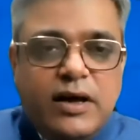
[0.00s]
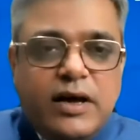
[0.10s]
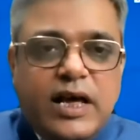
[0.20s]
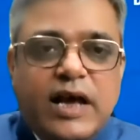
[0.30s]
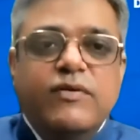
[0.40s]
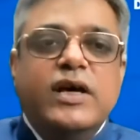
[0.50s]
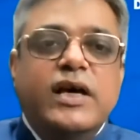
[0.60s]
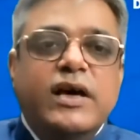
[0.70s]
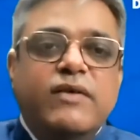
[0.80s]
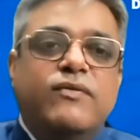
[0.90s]
can we
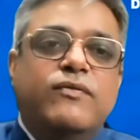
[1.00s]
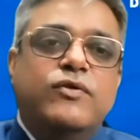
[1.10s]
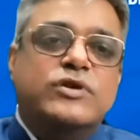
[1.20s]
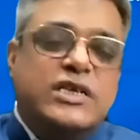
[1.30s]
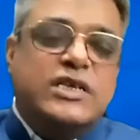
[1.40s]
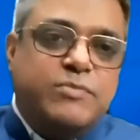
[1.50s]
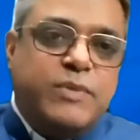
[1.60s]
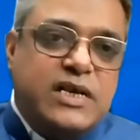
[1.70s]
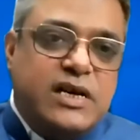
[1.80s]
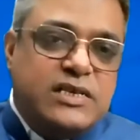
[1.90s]
give to such
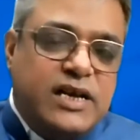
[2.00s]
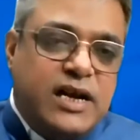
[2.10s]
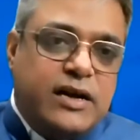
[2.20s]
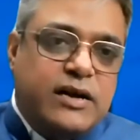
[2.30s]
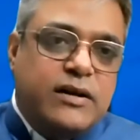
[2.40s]
special children.